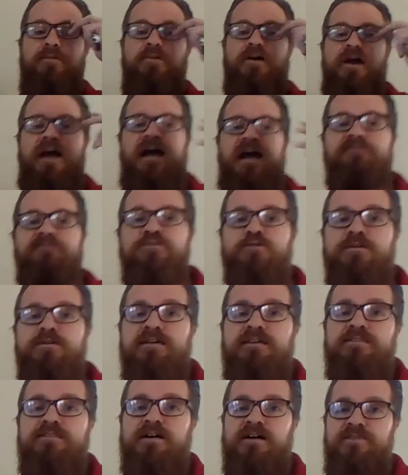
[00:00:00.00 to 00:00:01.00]
after you
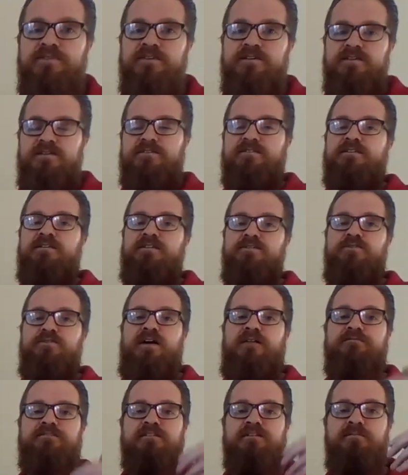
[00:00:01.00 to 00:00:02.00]
get done this, you
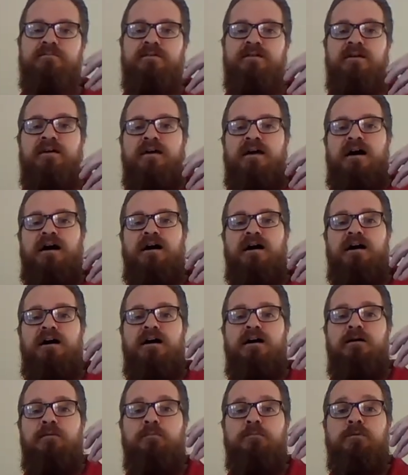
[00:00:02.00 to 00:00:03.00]
have some
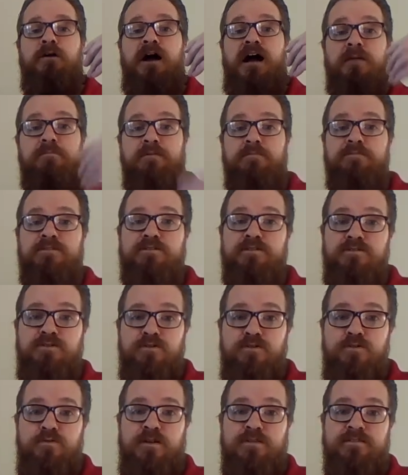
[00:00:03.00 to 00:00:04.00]
problems to
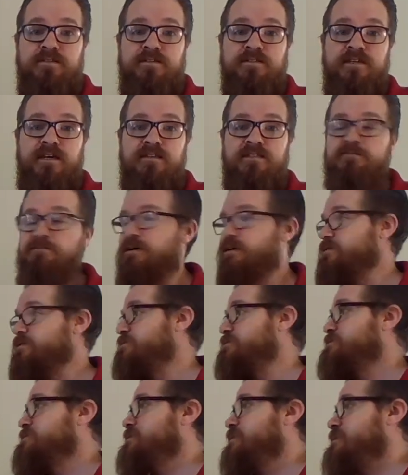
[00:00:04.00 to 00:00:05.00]
do in Success
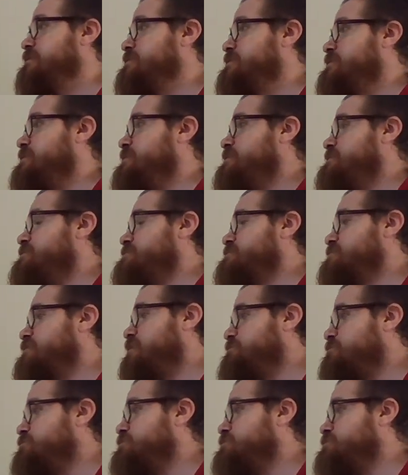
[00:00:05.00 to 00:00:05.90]
Maker. Again, summer